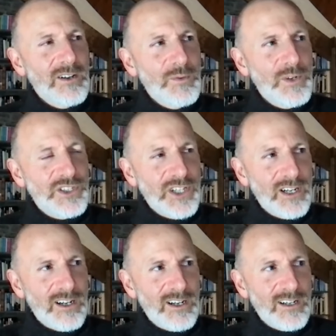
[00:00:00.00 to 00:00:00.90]
which
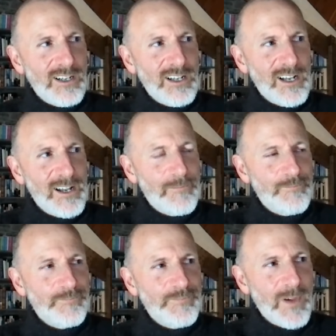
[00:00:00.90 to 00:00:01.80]
are
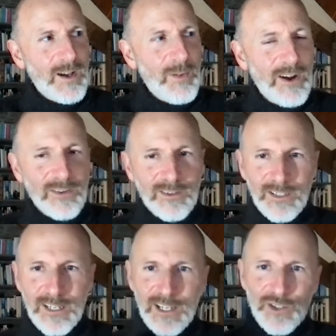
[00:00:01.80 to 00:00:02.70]
um, about
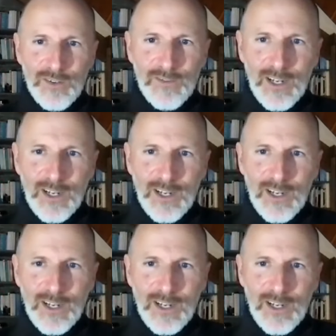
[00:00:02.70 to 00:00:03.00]
the nature of